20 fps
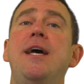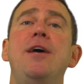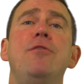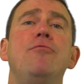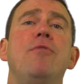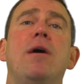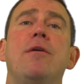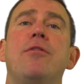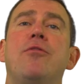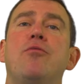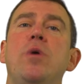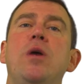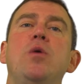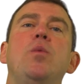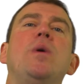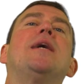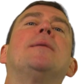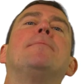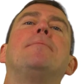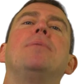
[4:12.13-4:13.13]
In round 3,
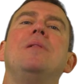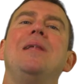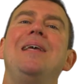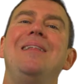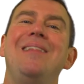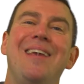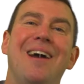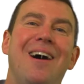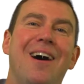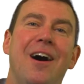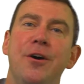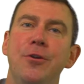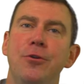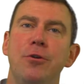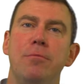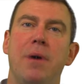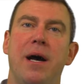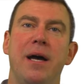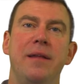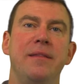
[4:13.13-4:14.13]
we completely
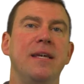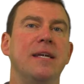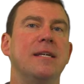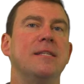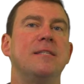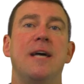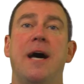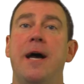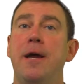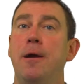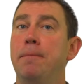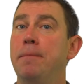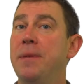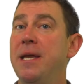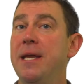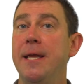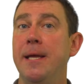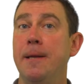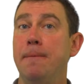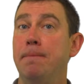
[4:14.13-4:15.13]
undermine the entire
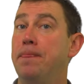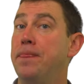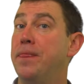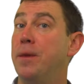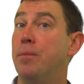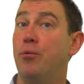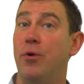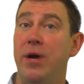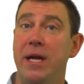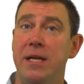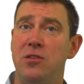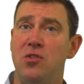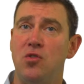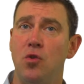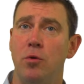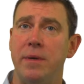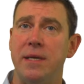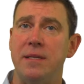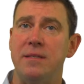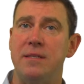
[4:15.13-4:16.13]
meeting, the
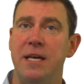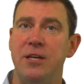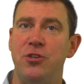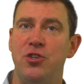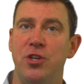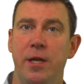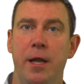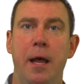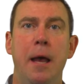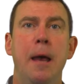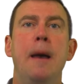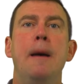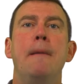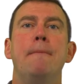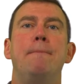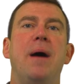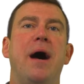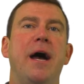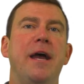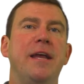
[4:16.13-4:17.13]
brainstorming session,
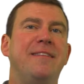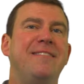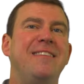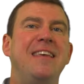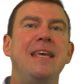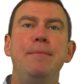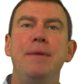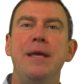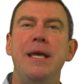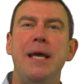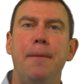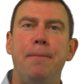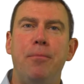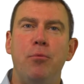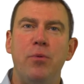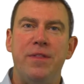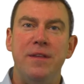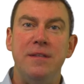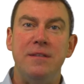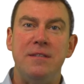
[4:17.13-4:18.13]
by teaming up
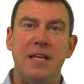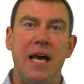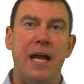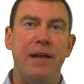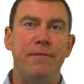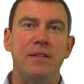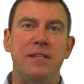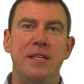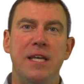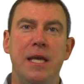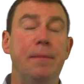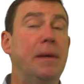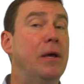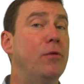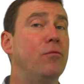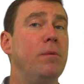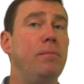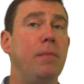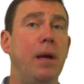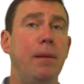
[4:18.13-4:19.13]
with inside of a team.
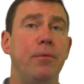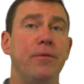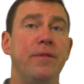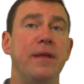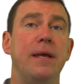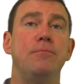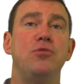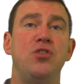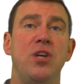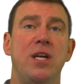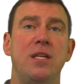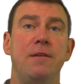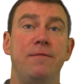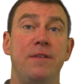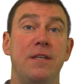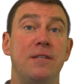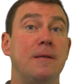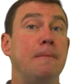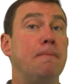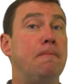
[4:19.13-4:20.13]
And remember, the objective
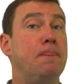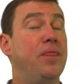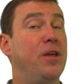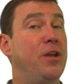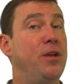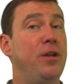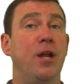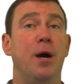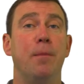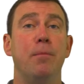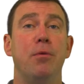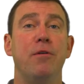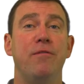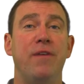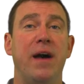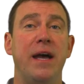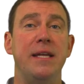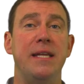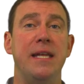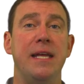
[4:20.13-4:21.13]
is the number of
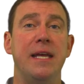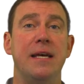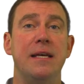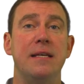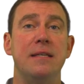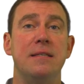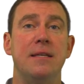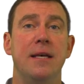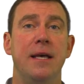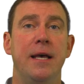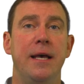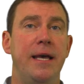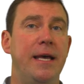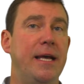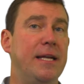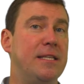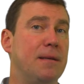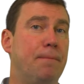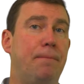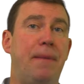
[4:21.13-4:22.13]
ideas.
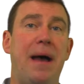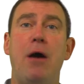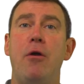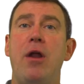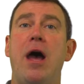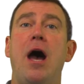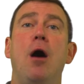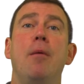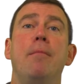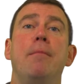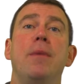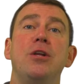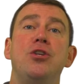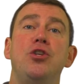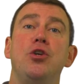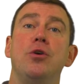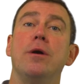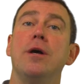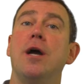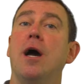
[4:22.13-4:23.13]
It's about how
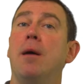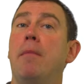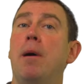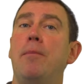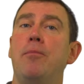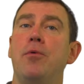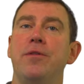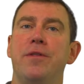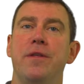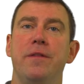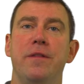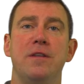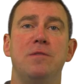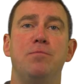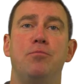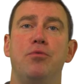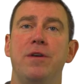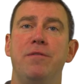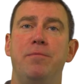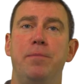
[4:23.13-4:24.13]
much you can come up with in this
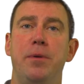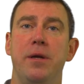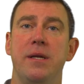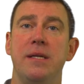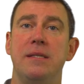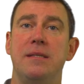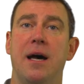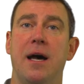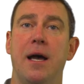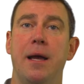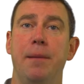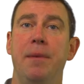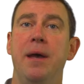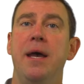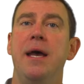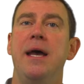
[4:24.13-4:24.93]
brief period of time.